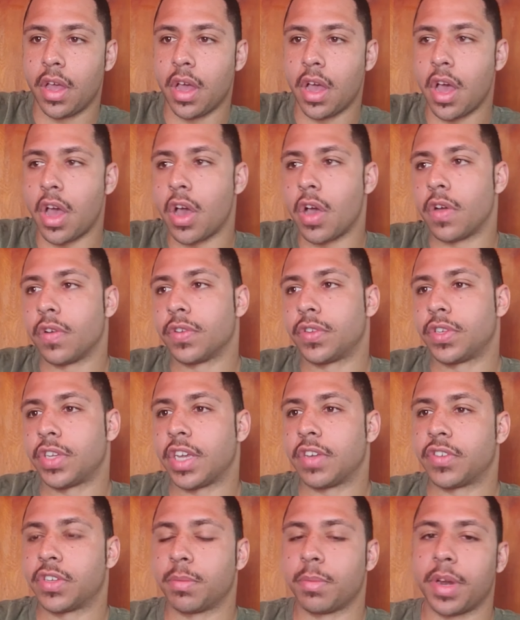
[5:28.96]
oh,
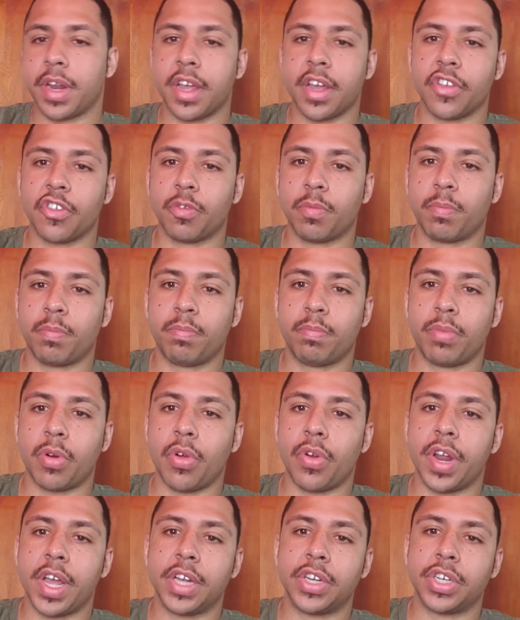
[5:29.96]
say somebody has
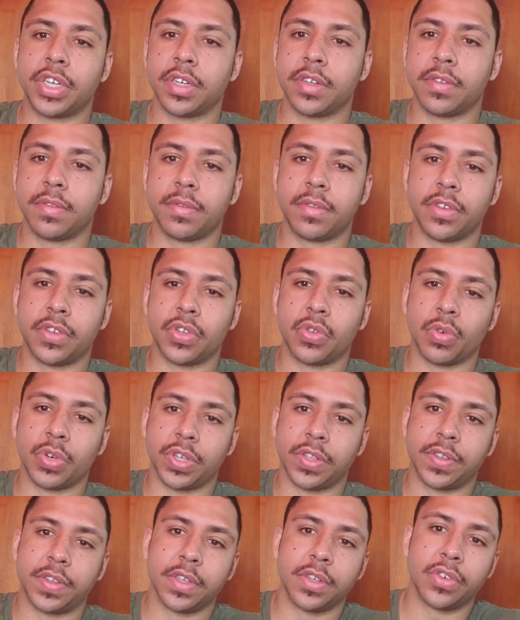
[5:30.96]
pronation
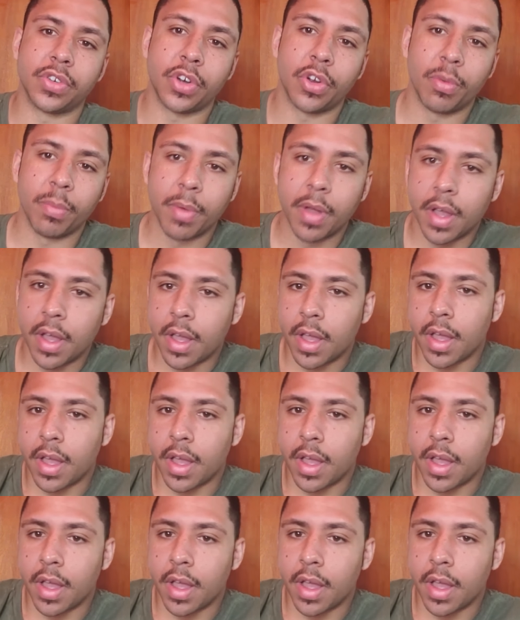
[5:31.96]
distortion syndrome,